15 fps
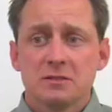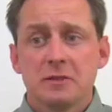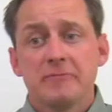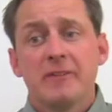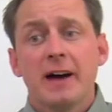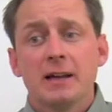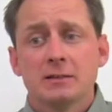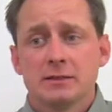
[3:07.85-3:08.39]
the
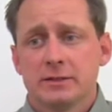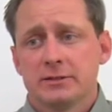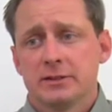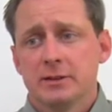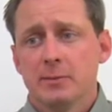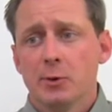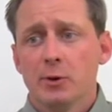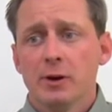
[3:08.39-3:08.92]
file
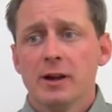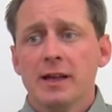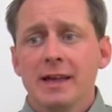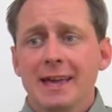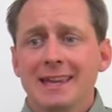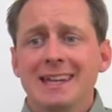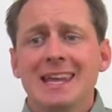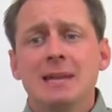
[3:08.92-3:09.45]
system or
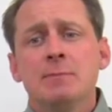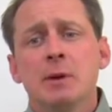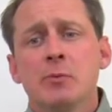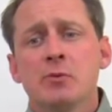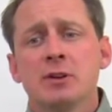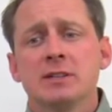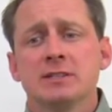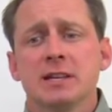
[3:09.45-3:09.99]
an
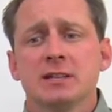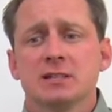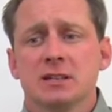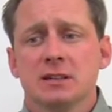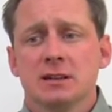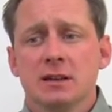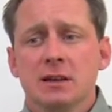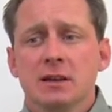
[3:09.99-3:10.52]
in-memory session,